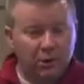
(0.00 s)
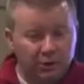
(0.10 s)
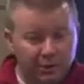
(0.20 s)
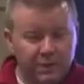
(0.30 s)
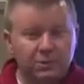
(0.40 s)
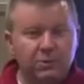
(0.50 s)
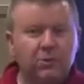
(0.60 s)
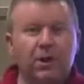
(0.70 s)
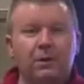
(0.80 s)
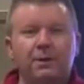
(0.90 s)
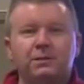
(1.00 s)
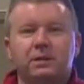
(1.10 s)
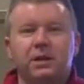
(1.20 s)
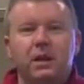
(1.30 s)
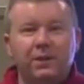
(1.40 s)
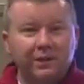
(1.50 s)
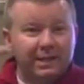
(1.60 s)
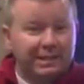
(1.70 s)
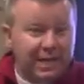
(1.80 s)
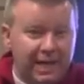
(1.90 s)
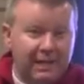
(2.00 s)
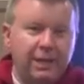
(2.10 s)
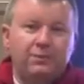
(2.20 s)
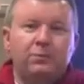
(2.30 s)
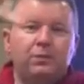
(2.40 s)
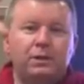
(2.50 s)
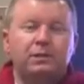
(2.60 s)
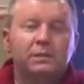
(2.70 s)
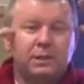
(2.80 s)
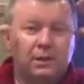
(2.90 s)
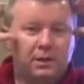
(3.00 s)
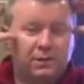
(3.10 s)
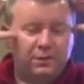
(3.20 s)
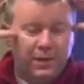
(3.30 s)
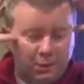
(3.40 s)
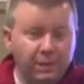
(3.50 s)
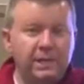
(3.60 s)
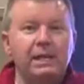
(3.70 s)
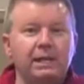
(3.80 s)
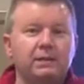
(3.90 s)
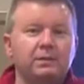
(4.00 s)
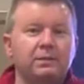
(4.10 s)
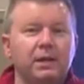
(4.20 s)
are these the requirements, at least the high level ones that we need?